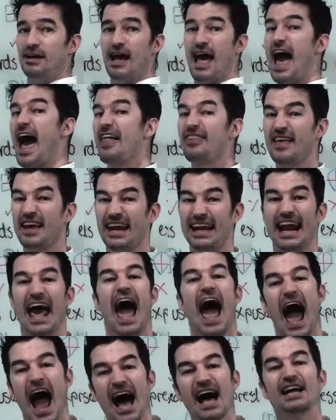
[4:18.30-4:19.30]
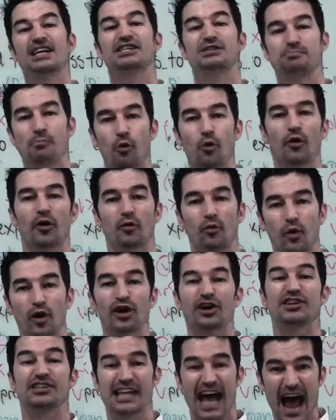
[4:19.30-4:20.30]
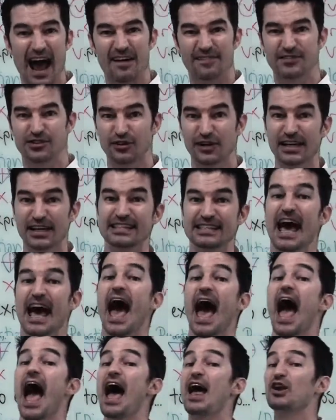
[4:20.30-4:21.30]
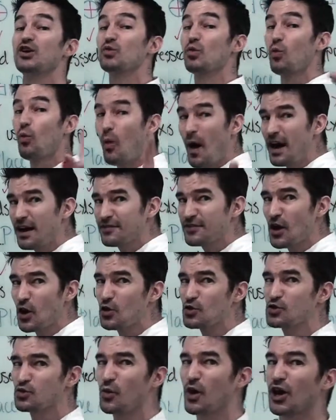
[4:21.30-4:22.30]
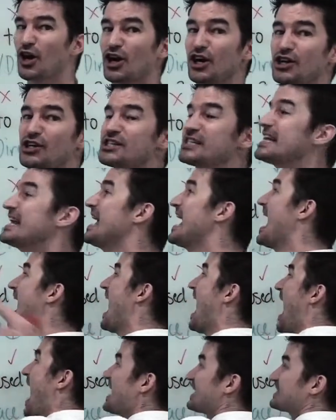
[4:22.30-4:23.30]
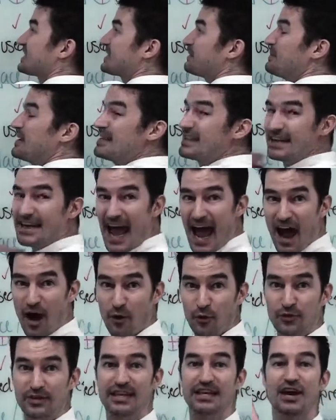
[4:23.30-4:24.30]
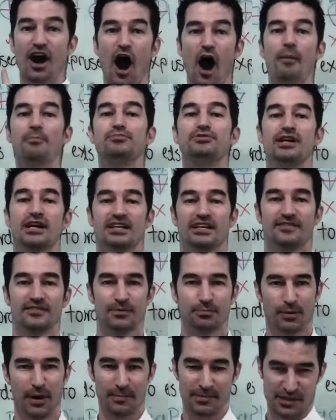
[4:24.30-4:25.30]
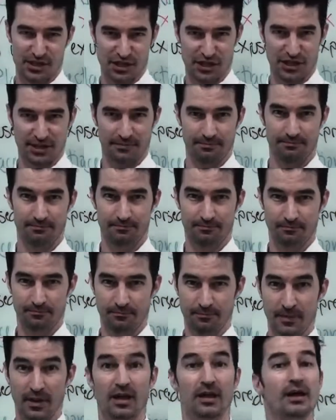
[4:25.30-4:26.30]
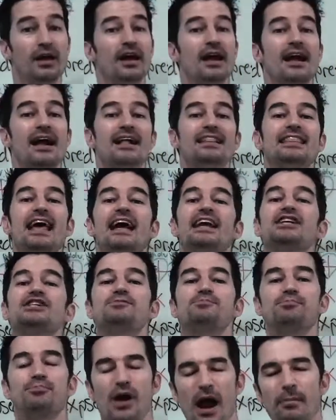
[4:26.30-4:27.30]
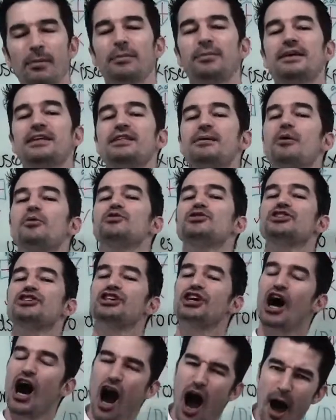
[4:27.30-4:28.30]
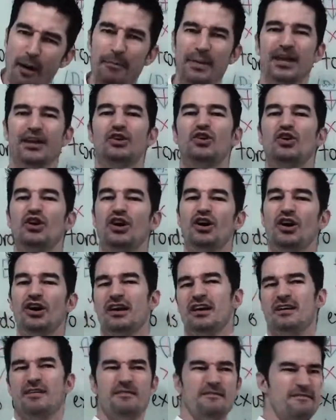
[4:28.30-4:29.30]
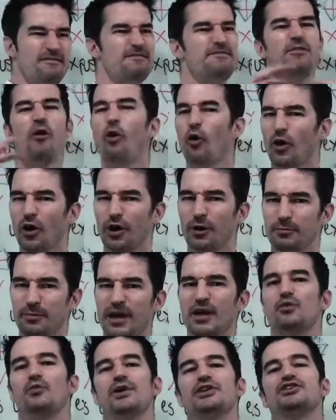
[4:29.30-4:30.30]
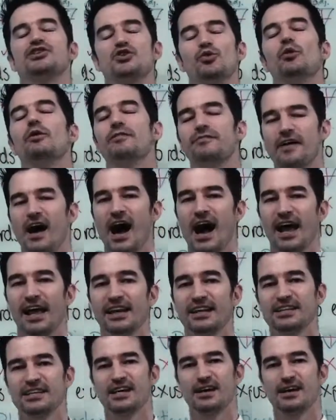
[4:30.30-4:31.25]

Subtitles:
and then it has more words after it, and one of those words has to be the noun, the object of the preposition. That is probably the most common form in which you will find